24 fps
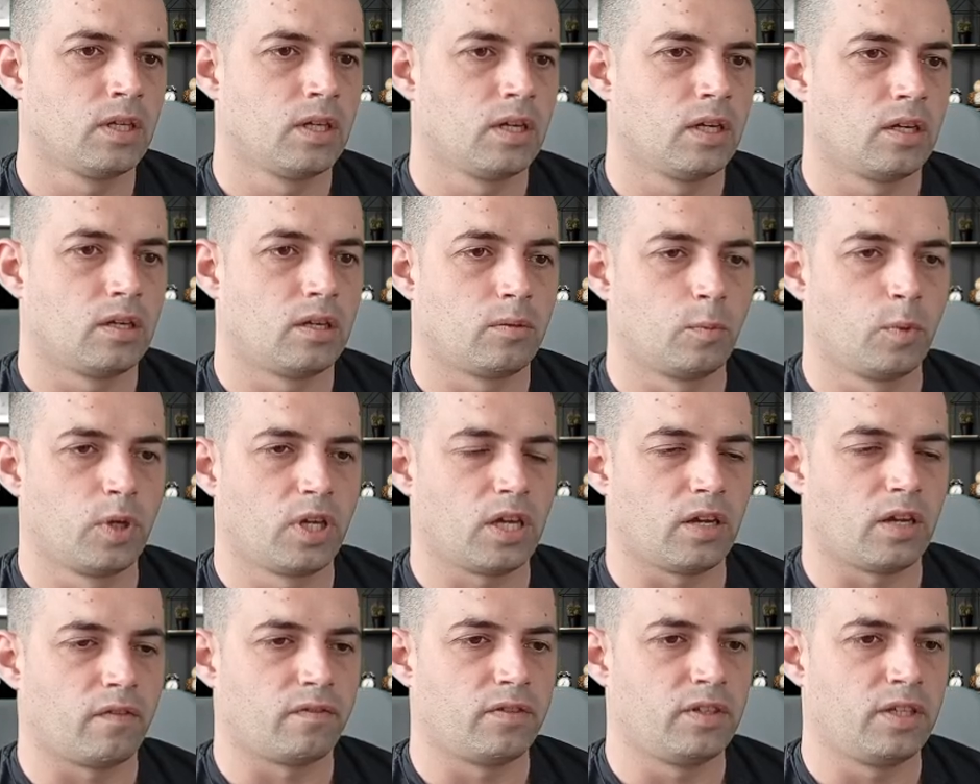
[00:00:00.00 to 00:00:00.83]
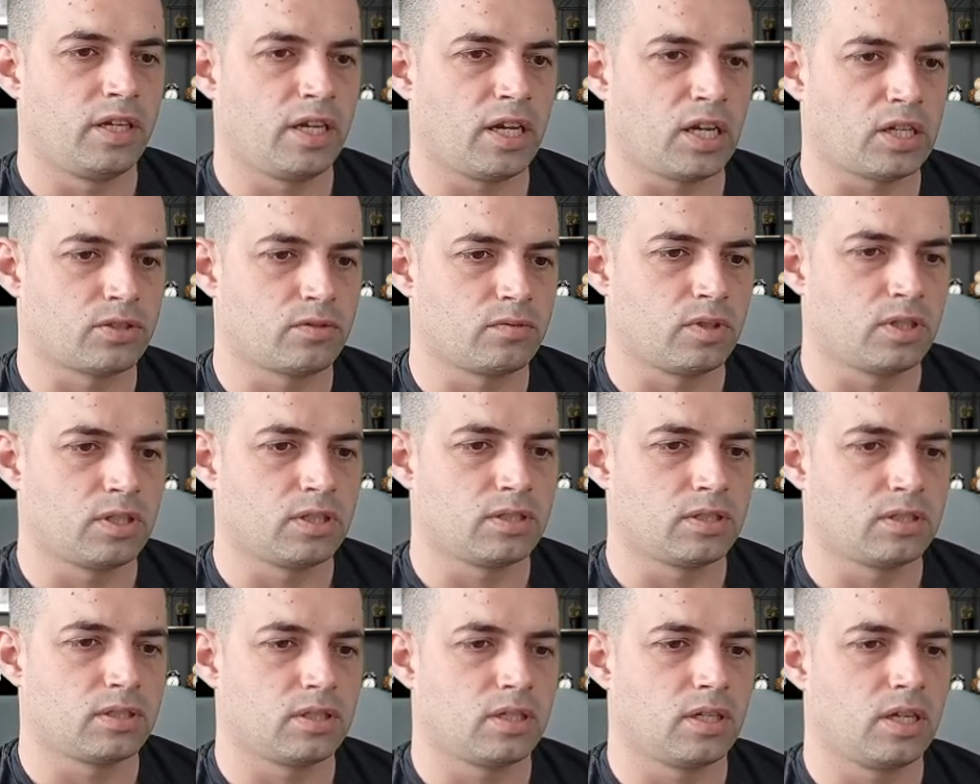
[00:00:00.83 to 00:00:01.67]
We have the
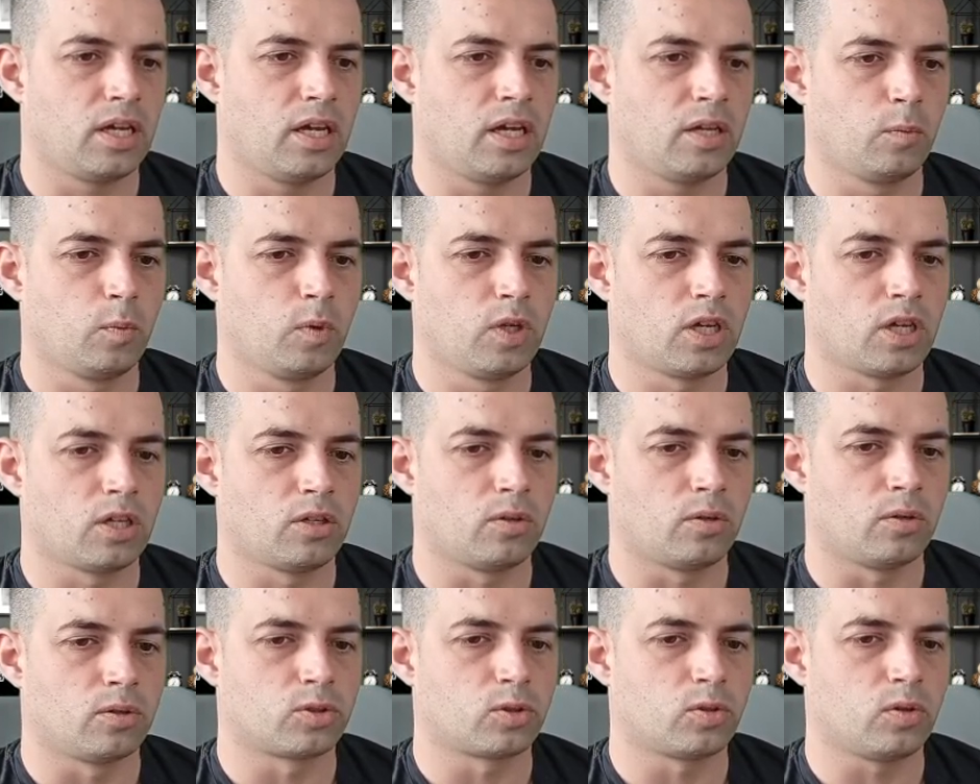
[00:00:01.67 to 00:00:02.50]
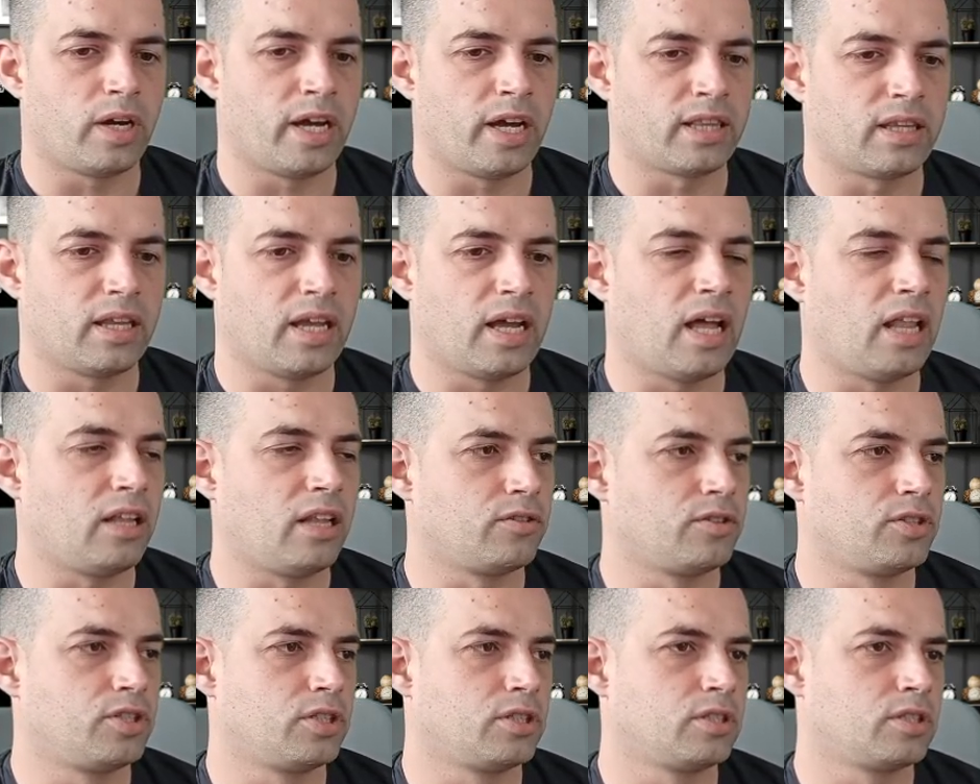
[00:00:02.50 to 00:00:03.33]
extras, and we can also add
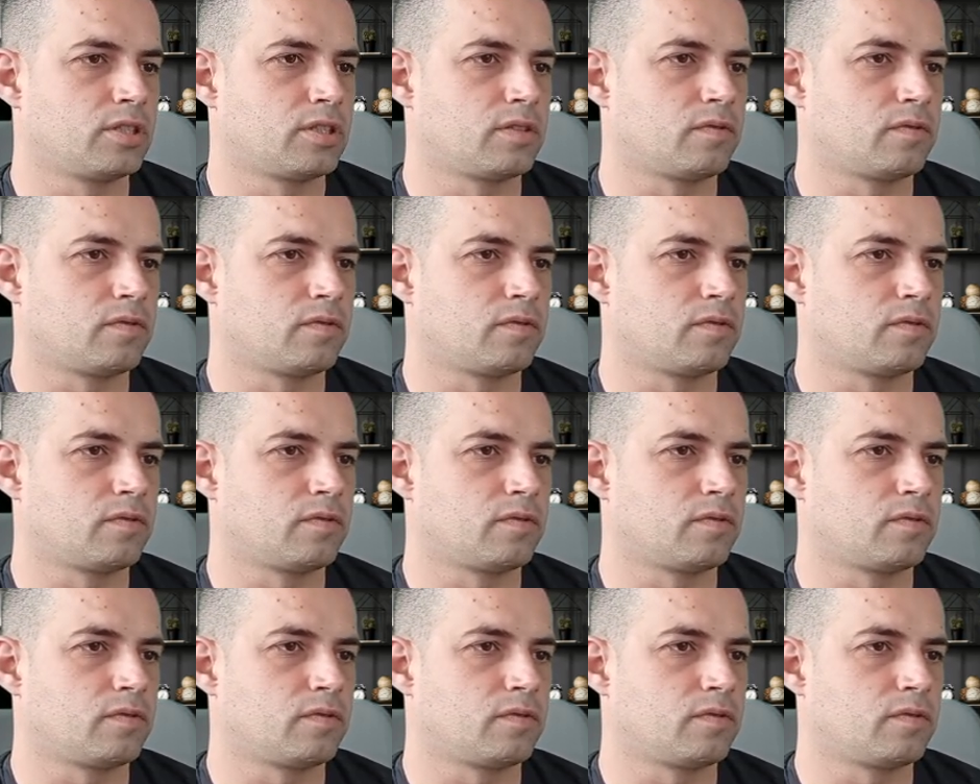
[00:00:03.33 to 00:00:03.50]
allergens